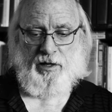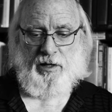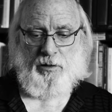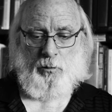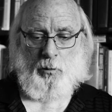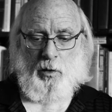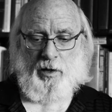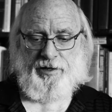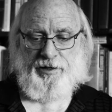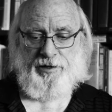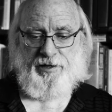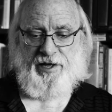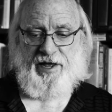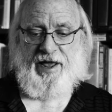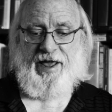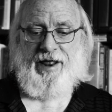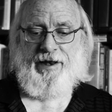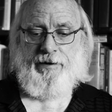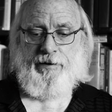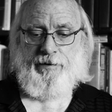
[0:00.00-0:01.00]
and one at the
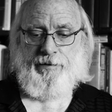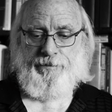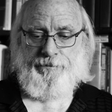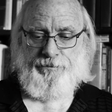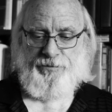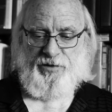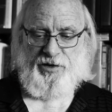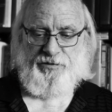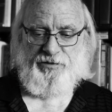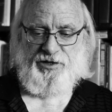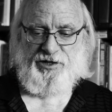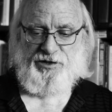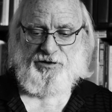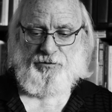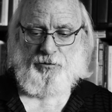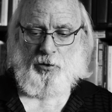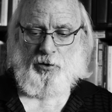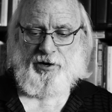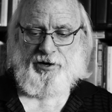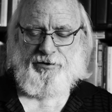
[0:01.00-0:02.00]
end of this
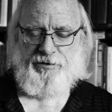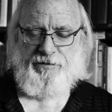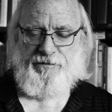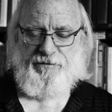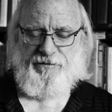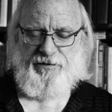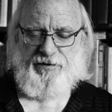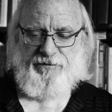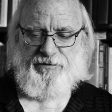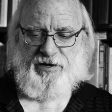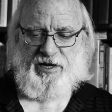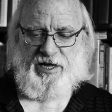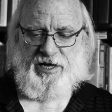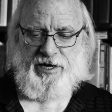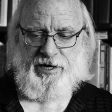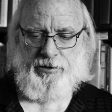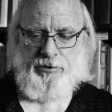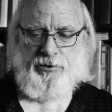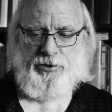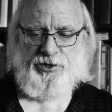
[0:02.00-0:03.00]
450
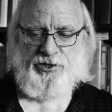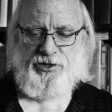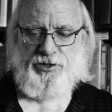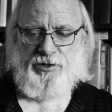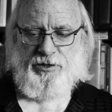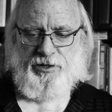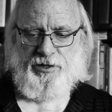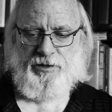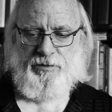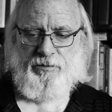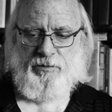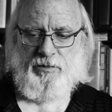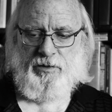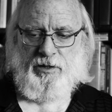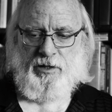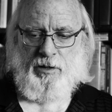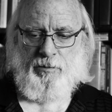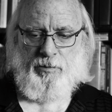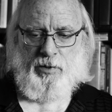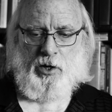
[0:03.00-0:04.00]
years that
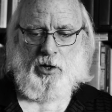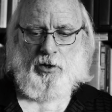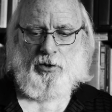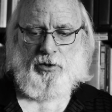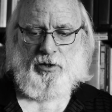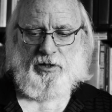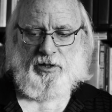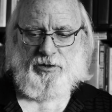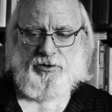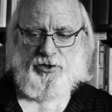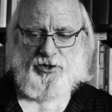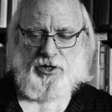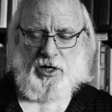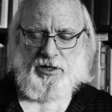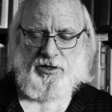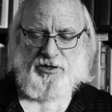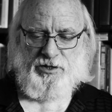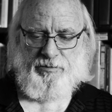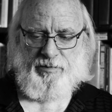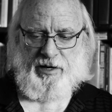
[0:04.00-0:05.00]
Paul
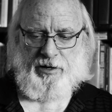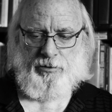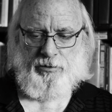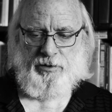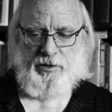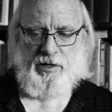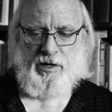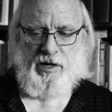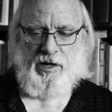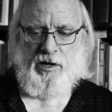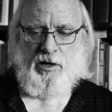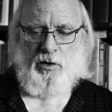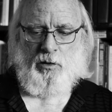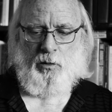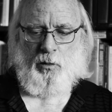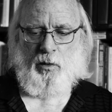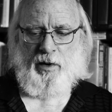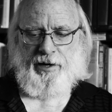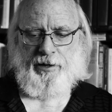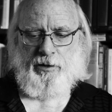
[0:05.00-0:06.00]
talks about,
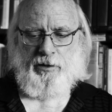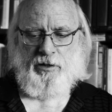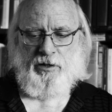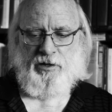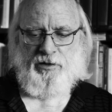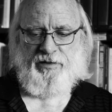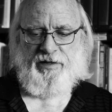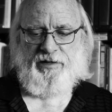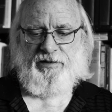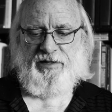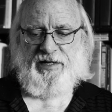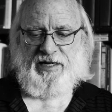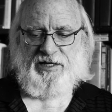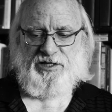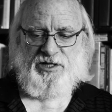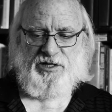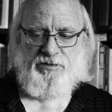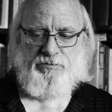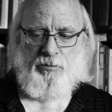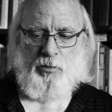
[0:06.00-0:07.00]
where
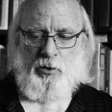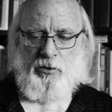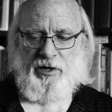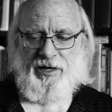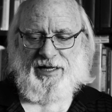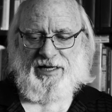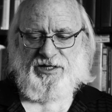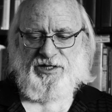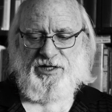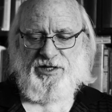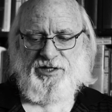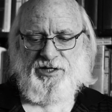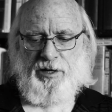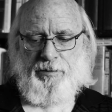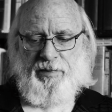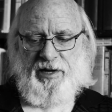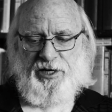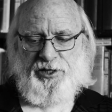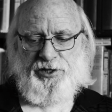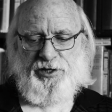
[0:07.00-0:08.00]
that's more or less a
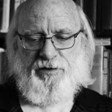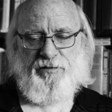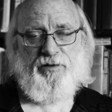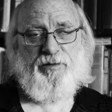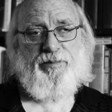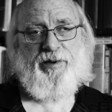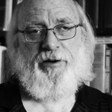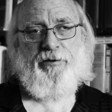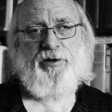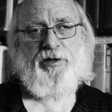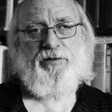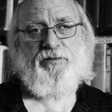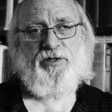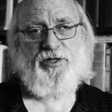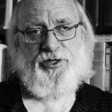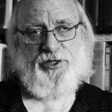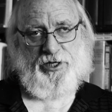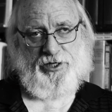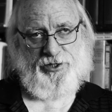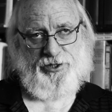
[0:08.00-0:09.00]
summation of the period of
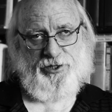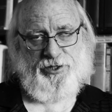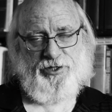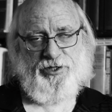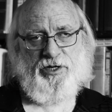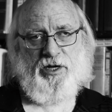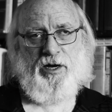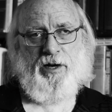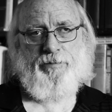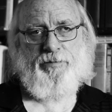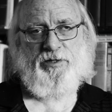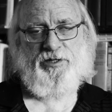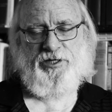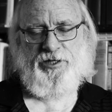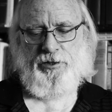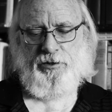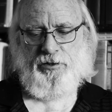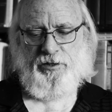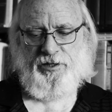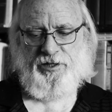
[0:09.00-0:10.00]
the judges up
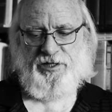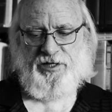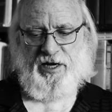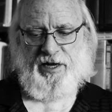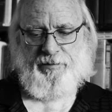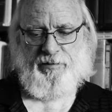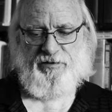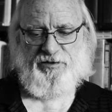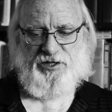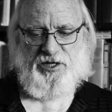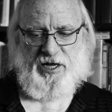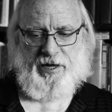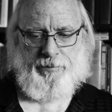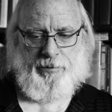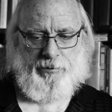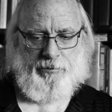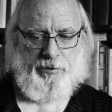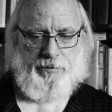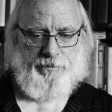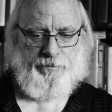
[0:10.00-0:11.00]
until the time of
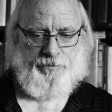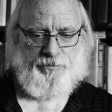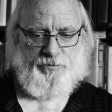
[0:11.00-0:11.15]
Samuel.